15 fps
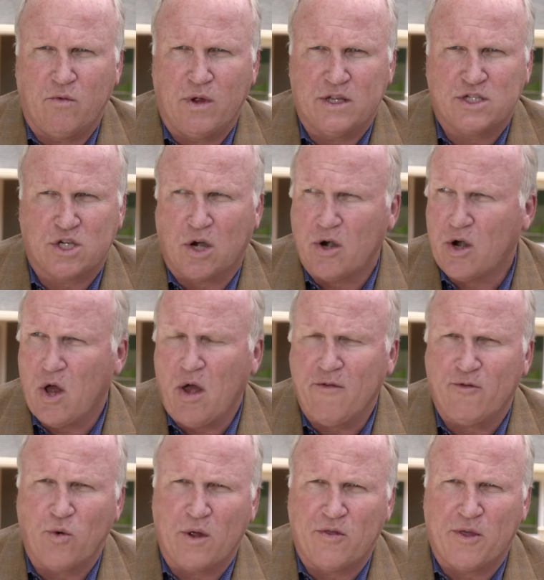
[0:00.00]
It started
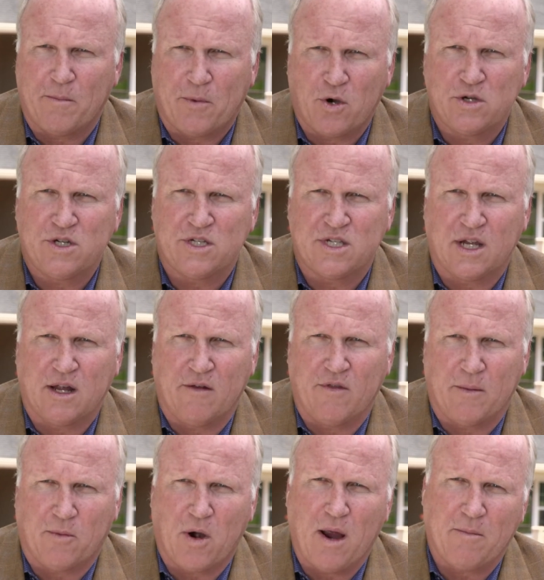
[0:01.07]
off with the purchasing of
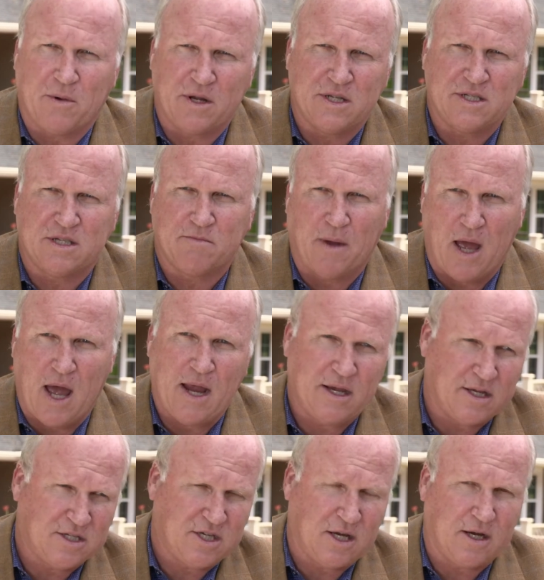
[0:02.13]
the properties
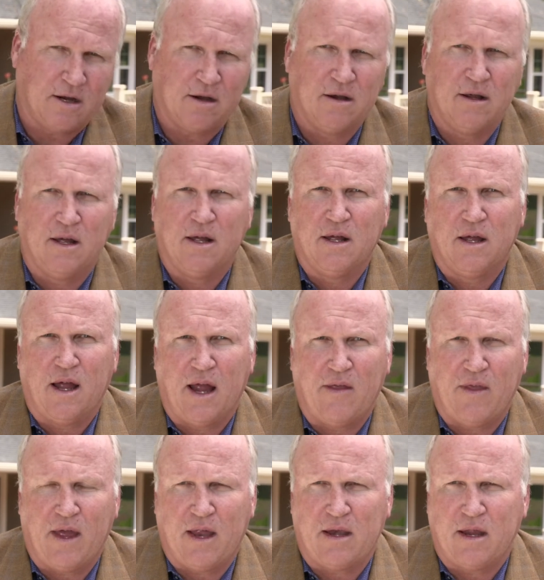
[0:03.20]
behind us here,
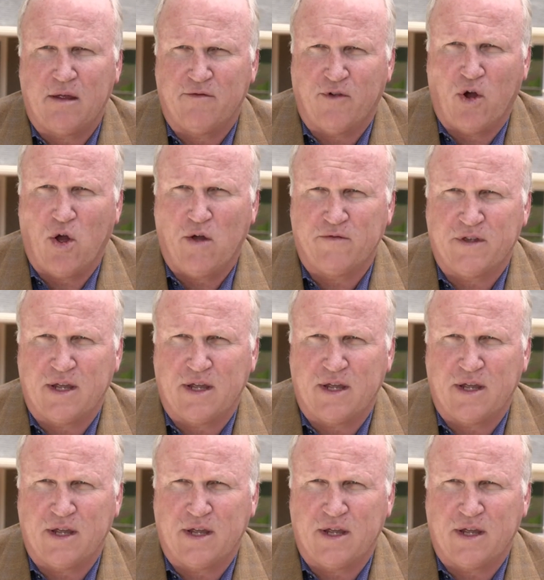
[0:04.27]
and then evolved